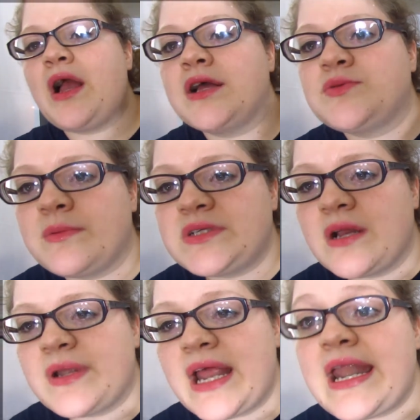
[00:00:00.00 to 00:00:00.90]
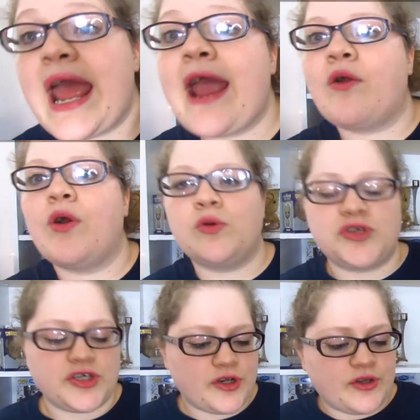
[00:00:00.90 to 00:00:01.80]
gosh, what I'm talking about, an arrow
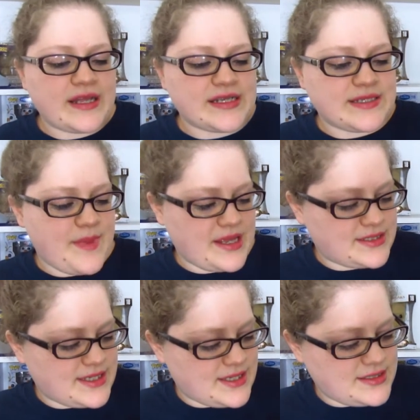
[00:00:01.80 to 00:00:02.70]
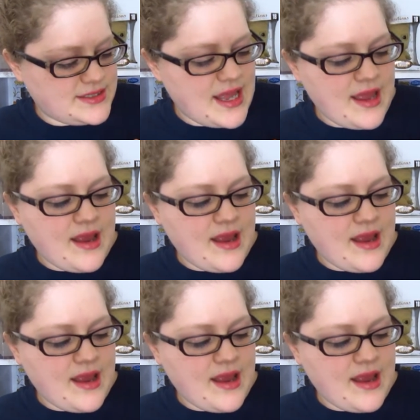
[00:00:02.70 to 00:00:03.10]
shooter. That doesn't make sense.